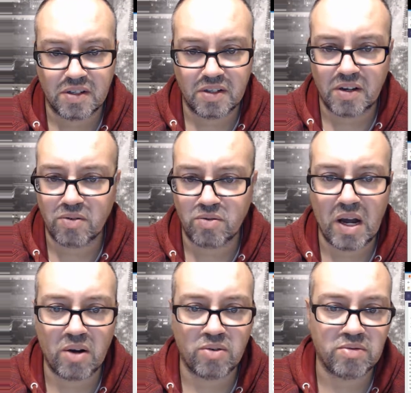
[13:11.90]

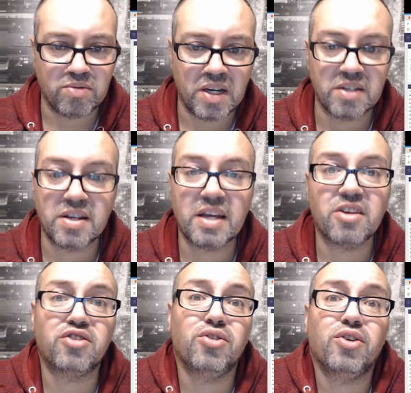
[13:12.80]
wow. It's like a
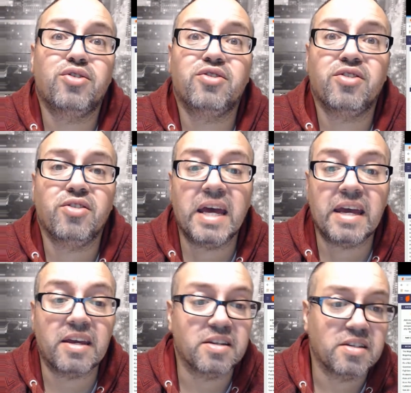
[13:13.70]
Cirque du
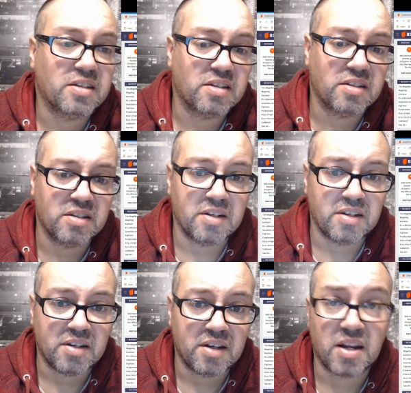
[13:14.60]
Soleil.
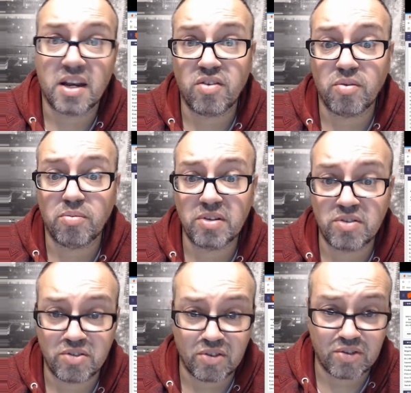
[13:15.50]
I've never been to
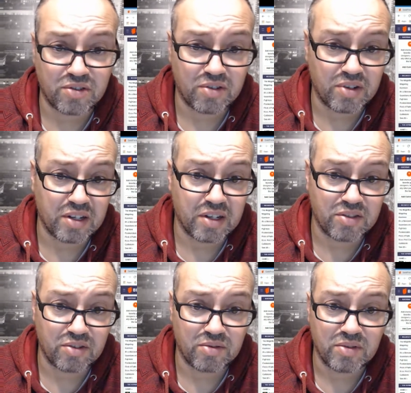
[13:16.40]
Cirque du Soleil, so